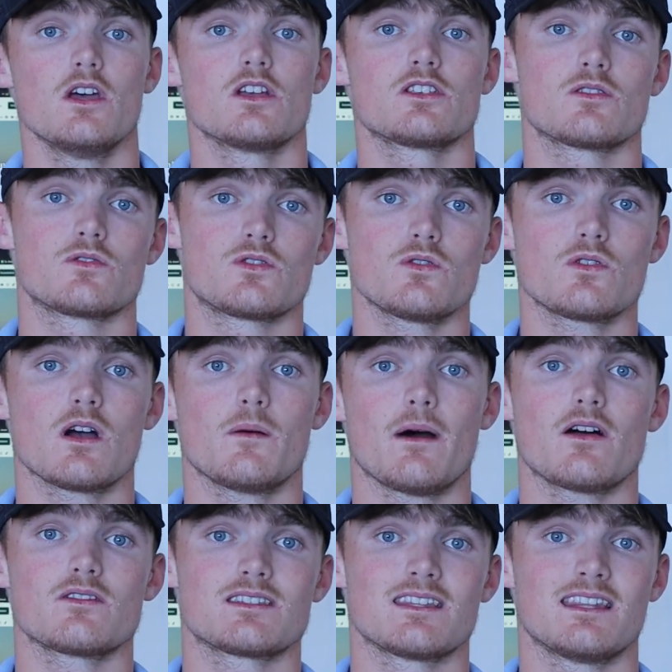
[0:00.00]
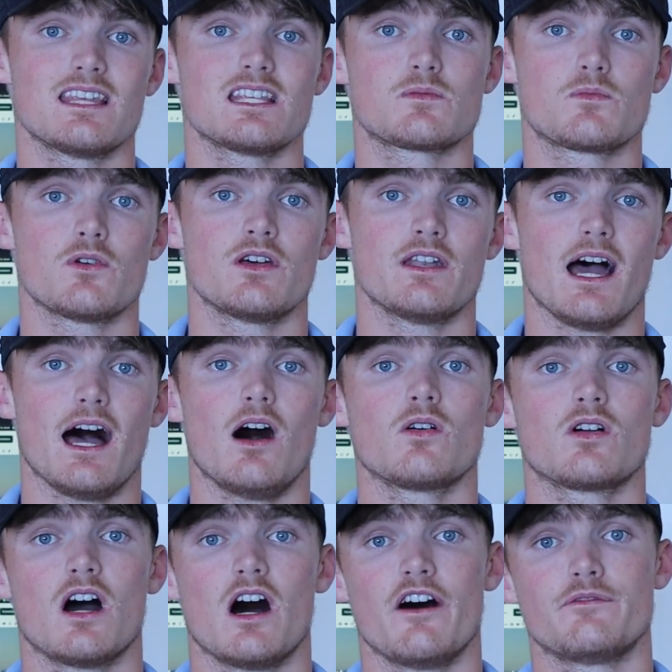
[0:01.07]
So do come out to Lisbon,
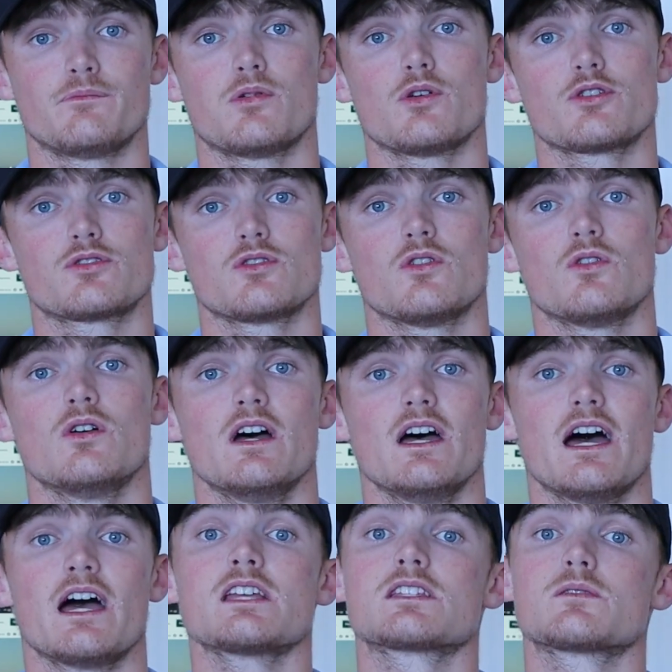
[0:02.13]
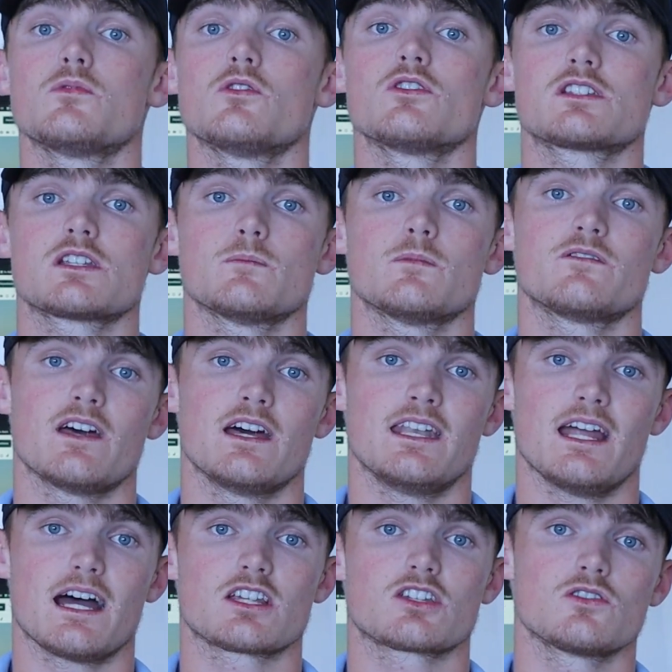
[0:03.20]
Algarve, Porto, explore some of their
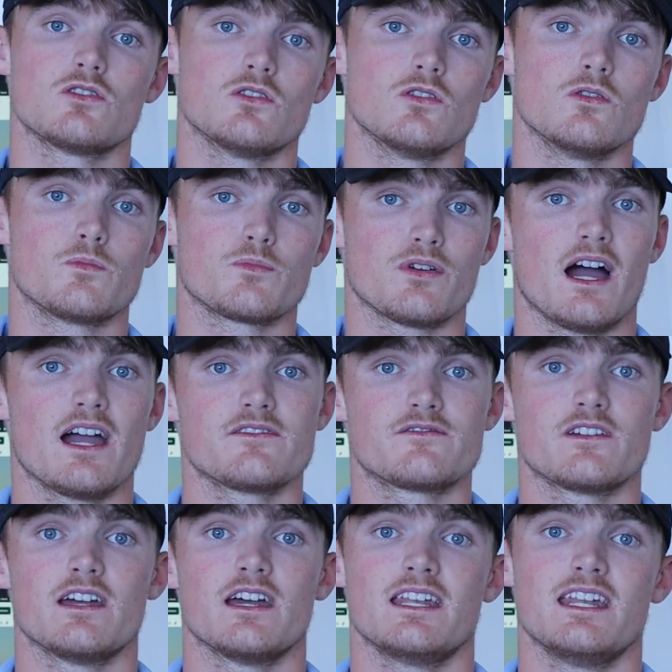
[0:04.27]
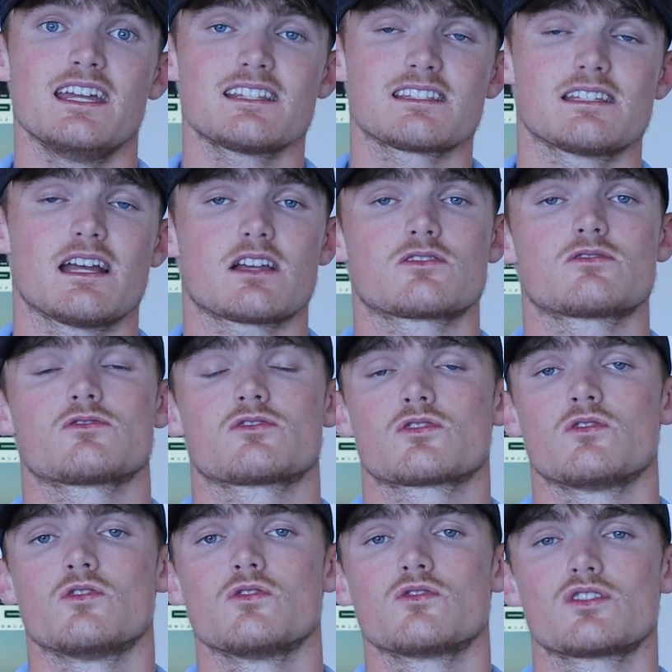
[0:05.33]
national, private and international
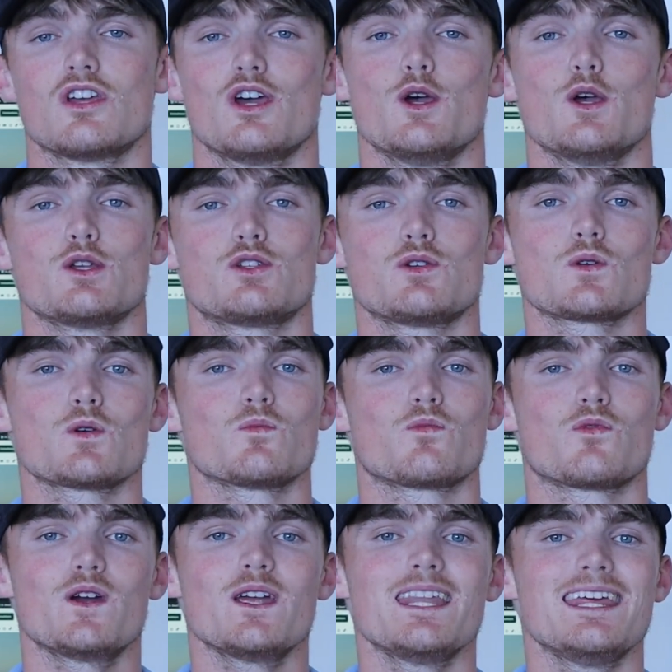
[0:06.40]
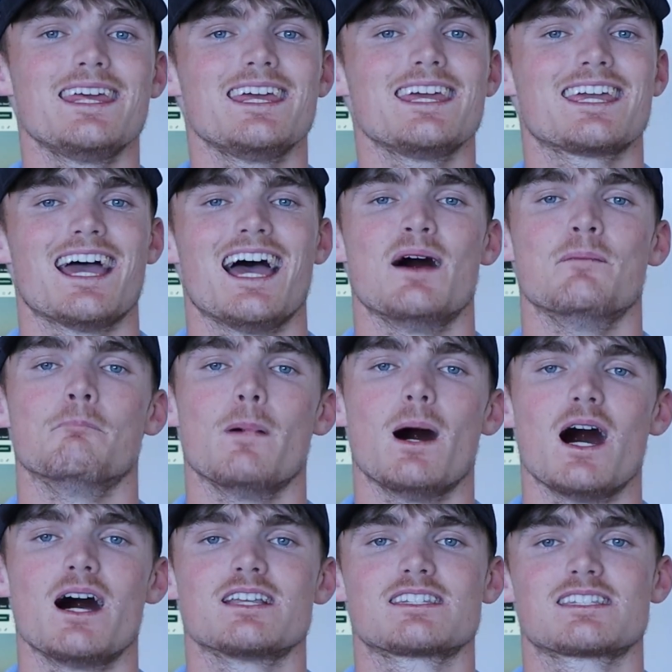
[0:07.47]
schools so you can really get
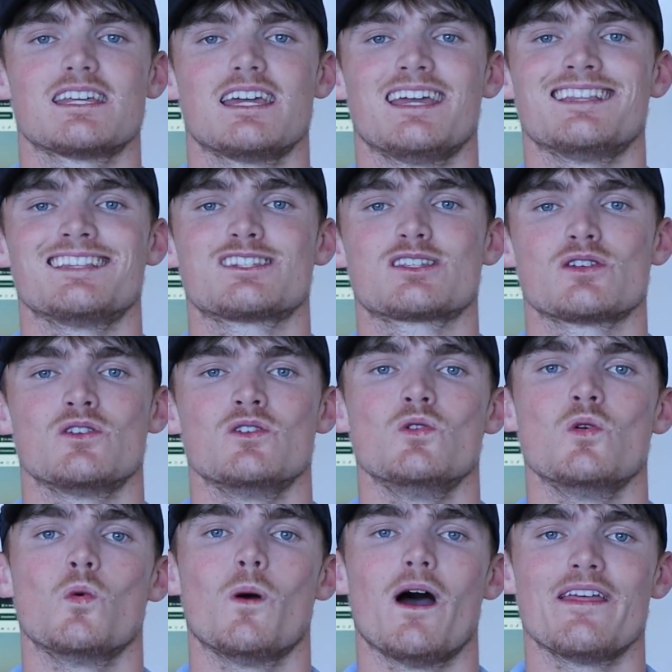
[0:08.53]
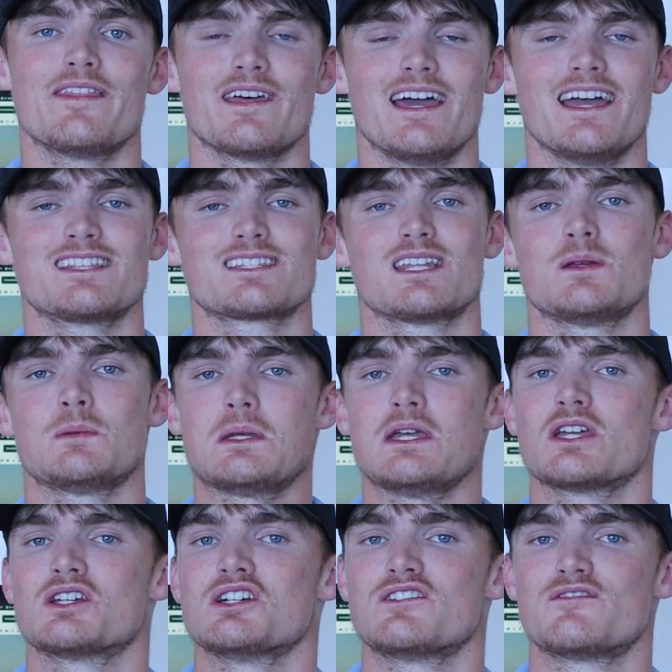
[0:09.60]
immersed into whether it's going to be
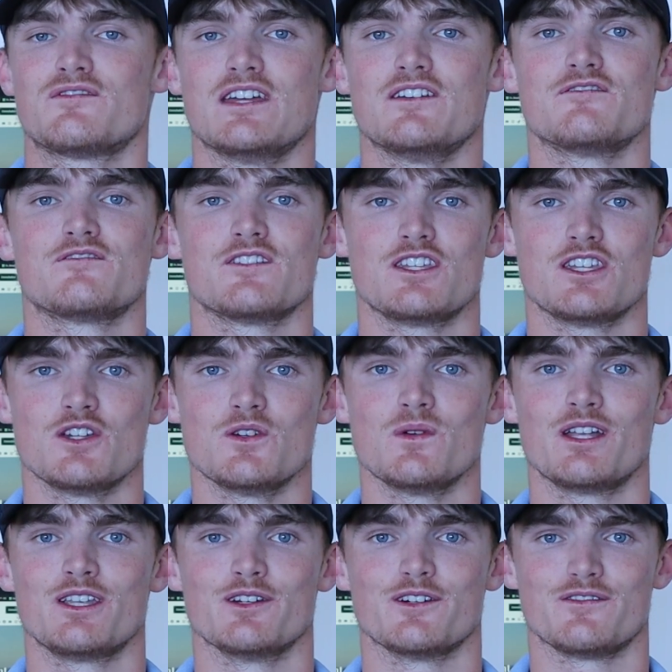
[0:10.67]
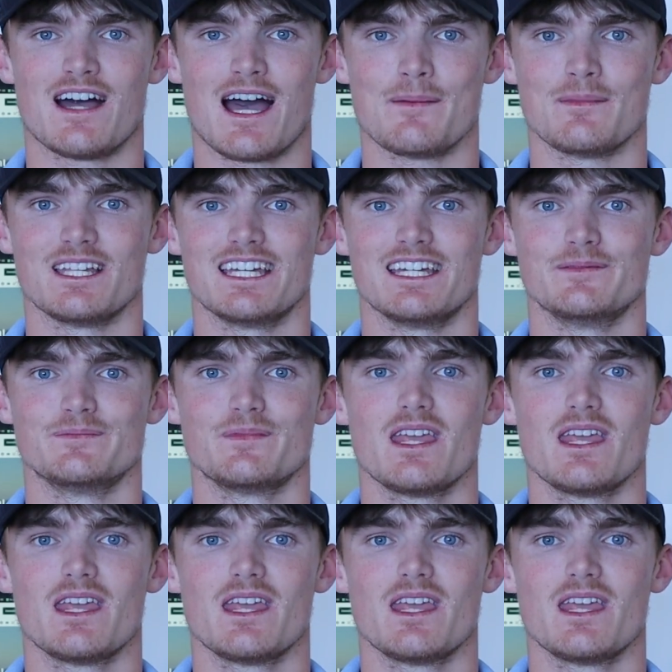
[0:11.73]
a good fit for you and your family.